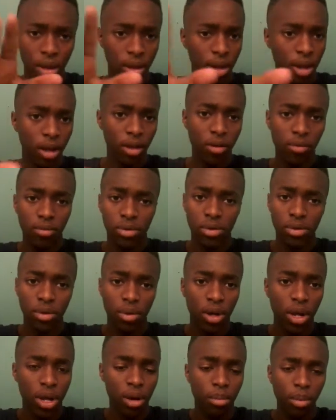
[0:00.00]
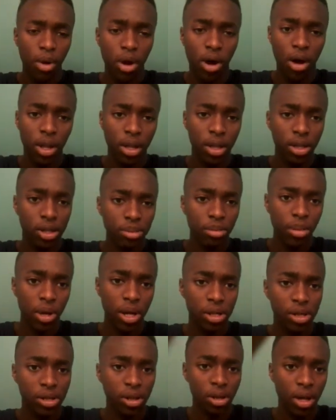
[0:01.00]
Thank you for showing up and calling this
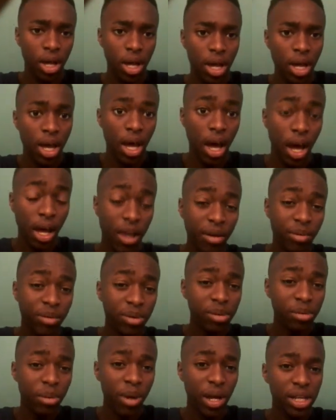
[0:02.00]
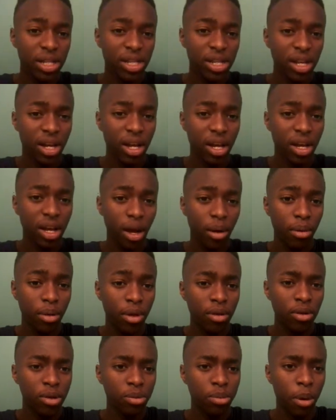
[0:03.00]
match. I would give
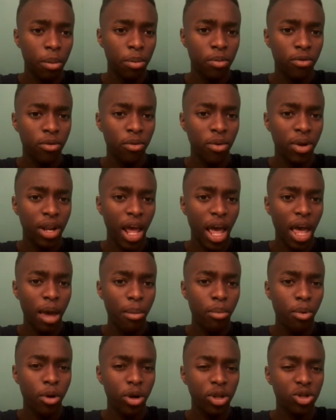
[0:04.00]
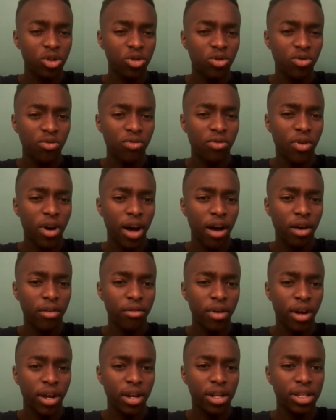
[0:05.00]
this pay-per-view an 8.25 out
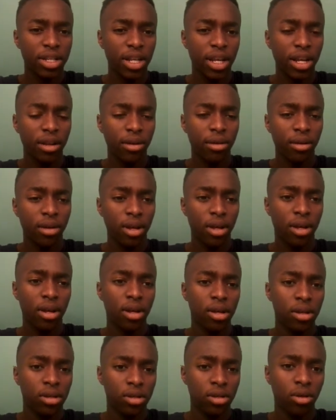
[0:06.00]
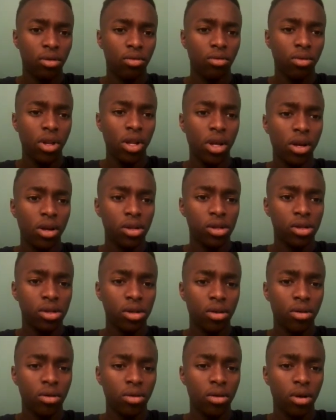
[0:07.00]
of 10. So really good
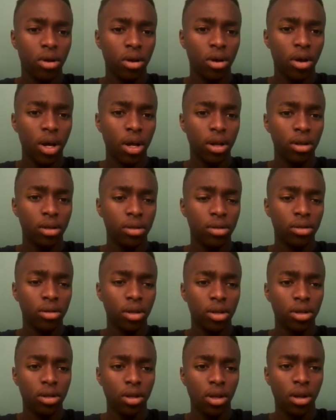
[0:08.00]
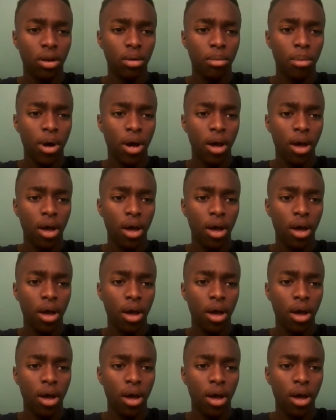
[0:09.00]
show. Alright. Talk to you later. Bye.